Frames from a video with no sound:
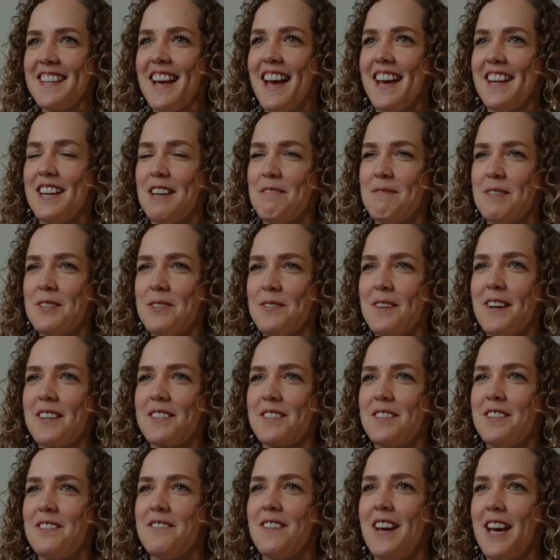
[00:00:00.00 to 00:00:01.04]
and I'm the
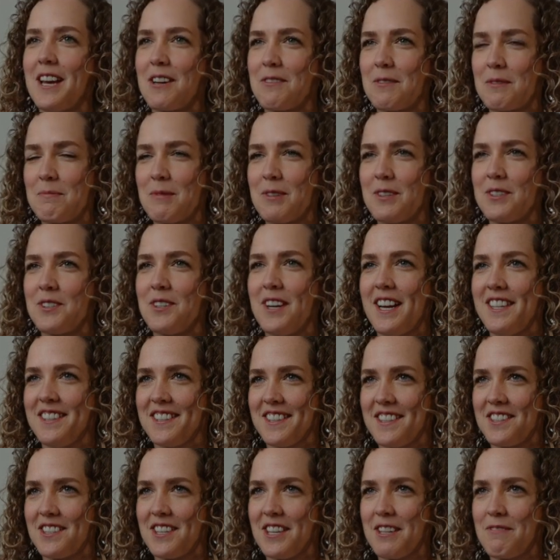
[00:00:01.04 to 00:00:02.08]
Director of Equitable
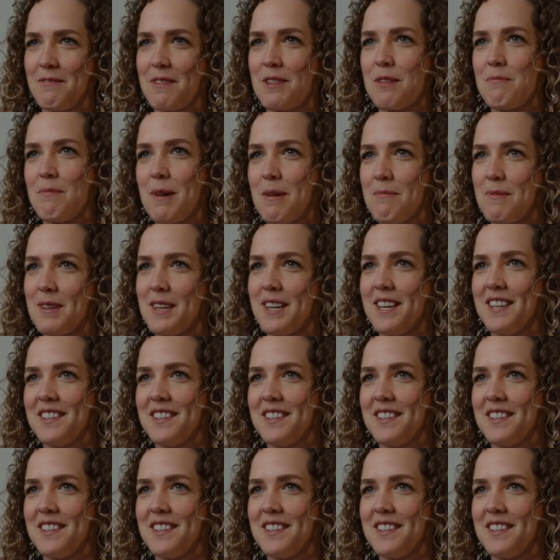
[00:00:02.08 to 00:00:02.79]
Transition with the Pembina